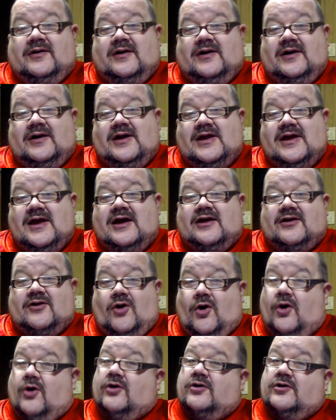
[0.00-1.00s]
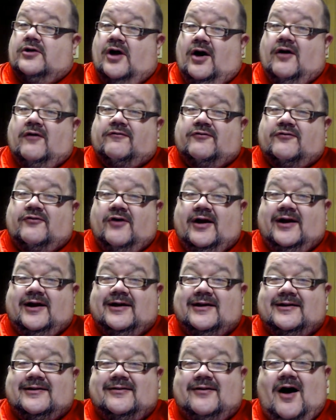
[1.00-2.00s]
he had heard of
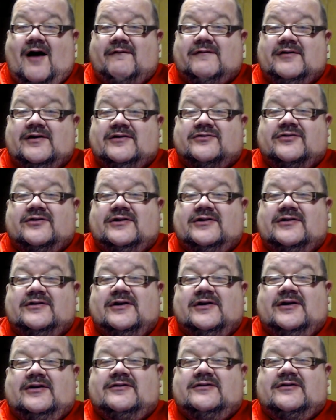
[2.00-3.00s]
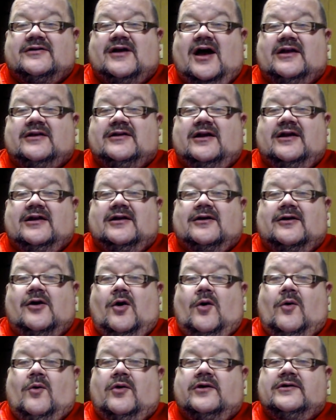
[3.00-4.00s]
cricket, obviously, to kind of get it
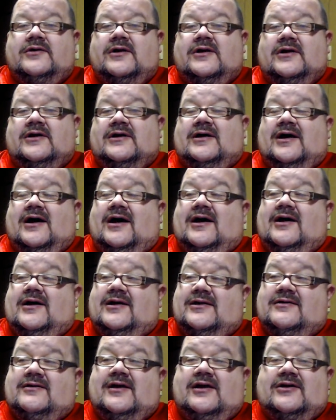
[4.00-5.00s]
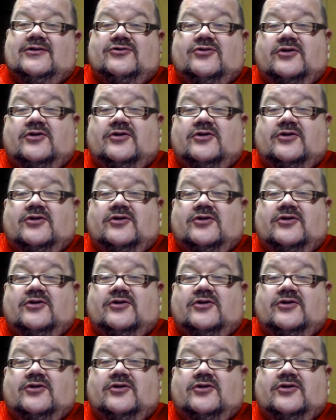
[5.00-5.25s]
going. Uh, it, it, took